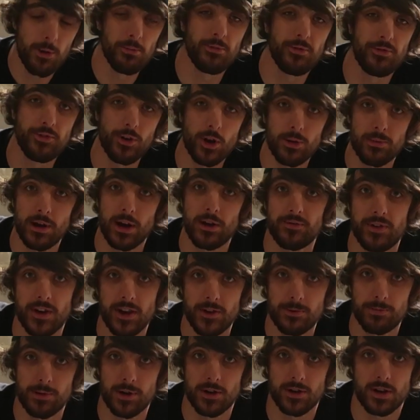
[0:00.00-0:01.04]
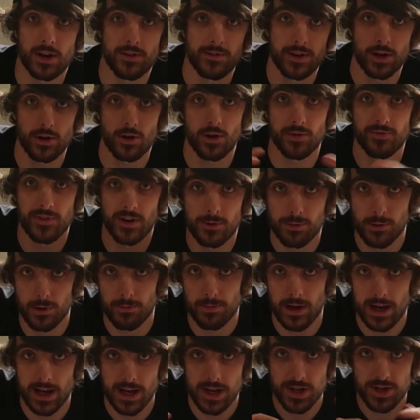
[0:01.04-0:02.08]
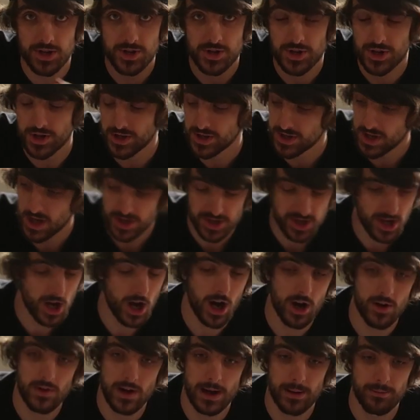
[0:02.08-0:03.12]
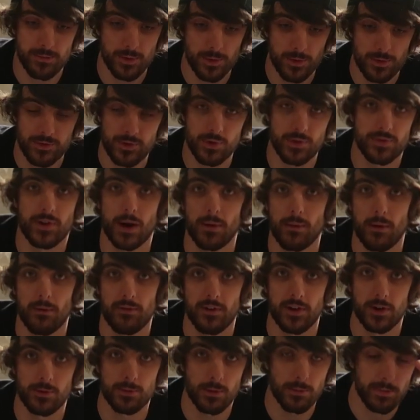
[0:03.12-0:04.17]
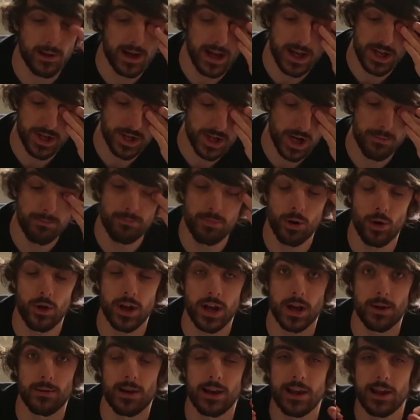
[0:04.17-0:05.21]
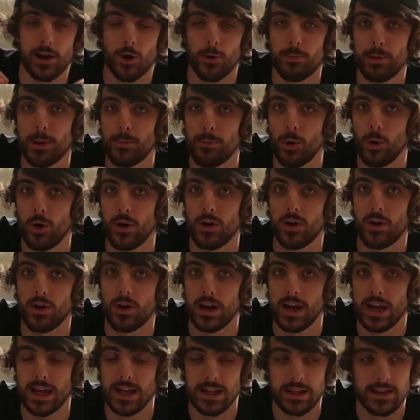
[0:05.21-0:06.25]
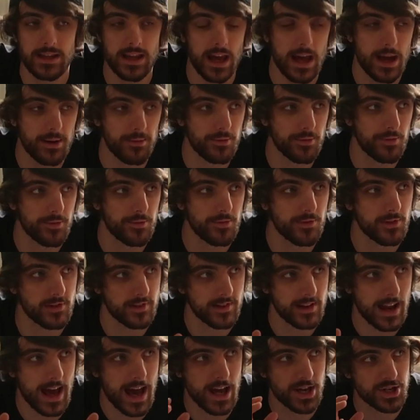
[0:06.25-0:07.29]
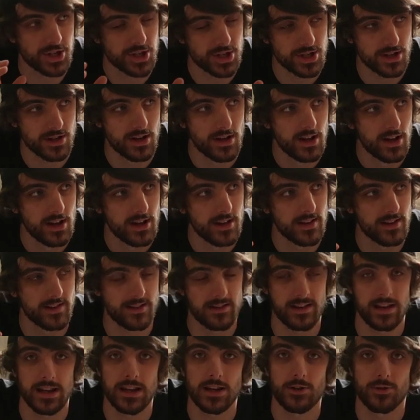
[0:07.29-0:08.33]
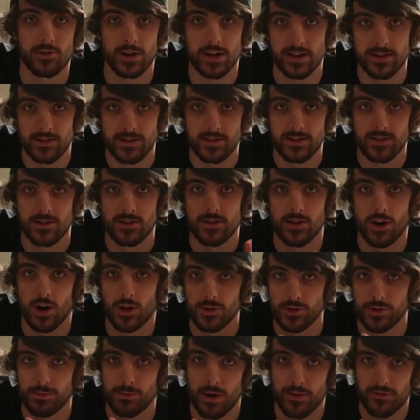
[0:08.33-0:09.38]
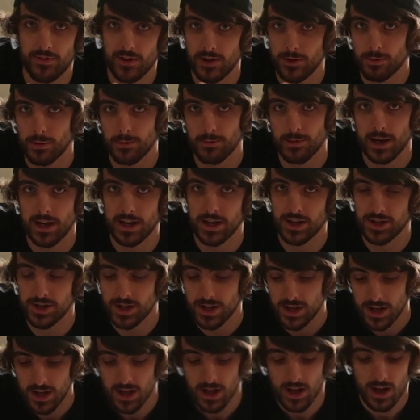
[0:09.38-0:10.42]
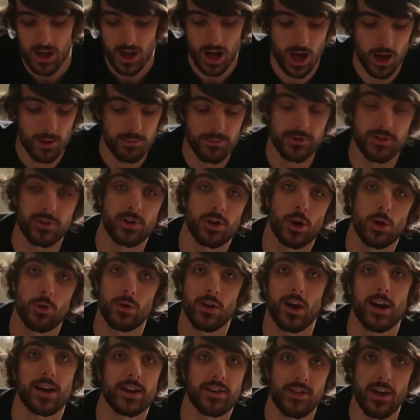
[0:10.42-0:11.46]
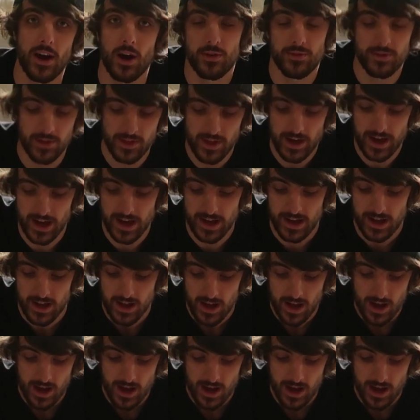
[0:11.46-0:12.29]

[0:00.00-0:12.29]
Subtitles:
Follow me on Facebook. I've now got a Facebook page. Just search Car Rambles. You'll find my Facebook page. I'm putting a little bit more in-depth / secrets onto my Facebook page. So go like that over there.